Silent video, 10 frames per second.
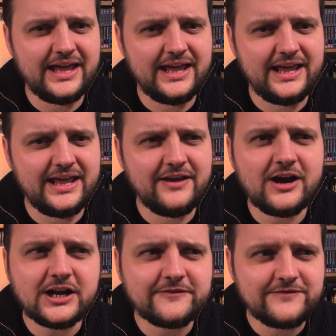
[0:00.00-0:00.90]
He
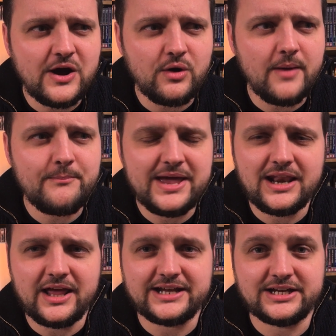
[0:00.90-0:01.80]
kind of felt a bit
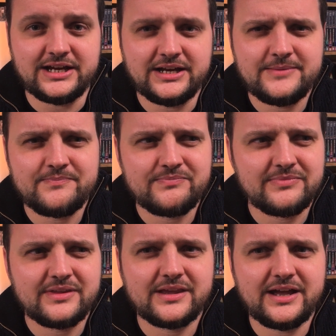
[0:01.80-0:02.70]
like a
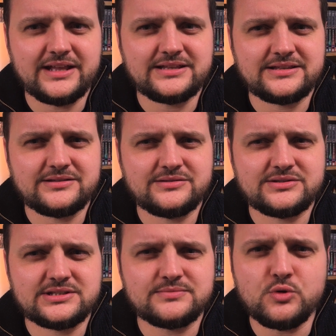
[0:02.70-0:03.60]

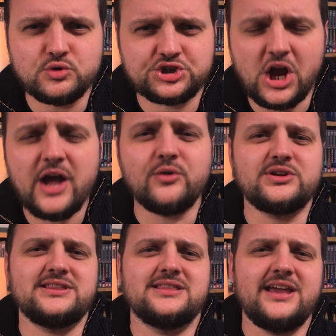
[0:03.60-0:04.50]
small child
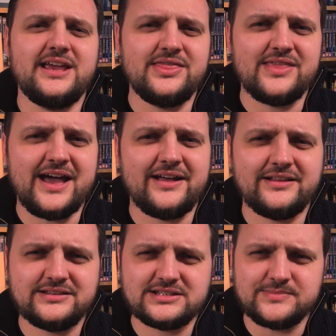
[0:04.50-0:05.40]
in that
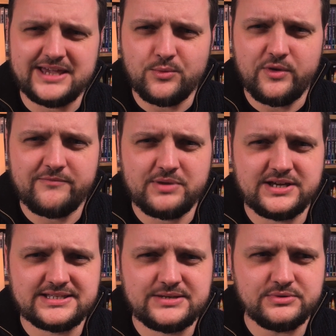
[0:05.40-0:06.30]
to begin with,
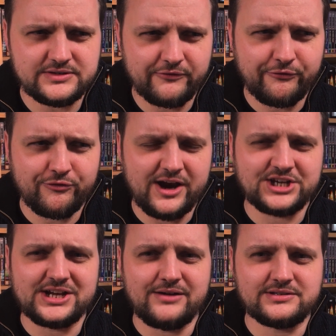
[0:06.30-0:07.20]
because he was
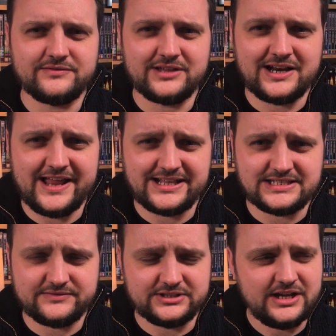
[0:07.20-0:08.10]
fresh out of the
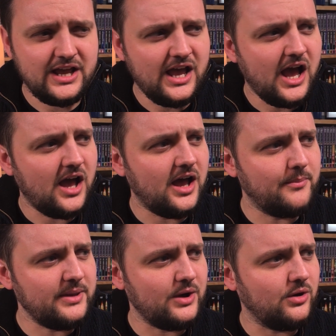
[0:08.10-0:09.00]
collective and a
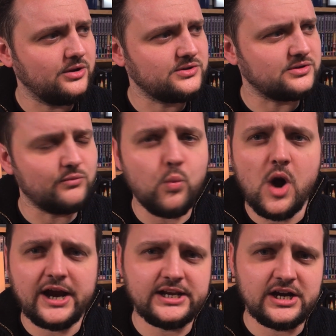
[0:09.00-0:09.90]
bit sort of
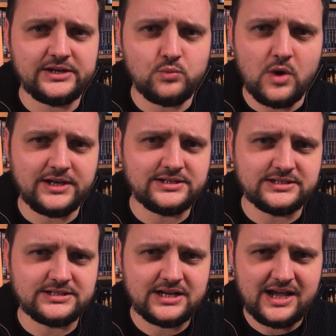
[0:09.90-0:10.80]
wide-eyed,
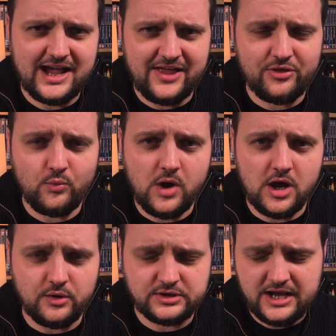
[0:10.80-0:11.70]
wondered at the
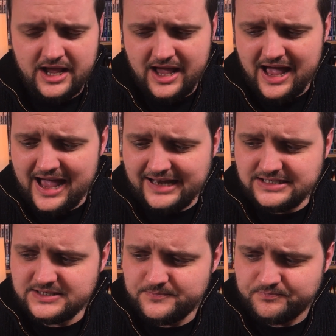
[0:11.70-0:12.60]
world. And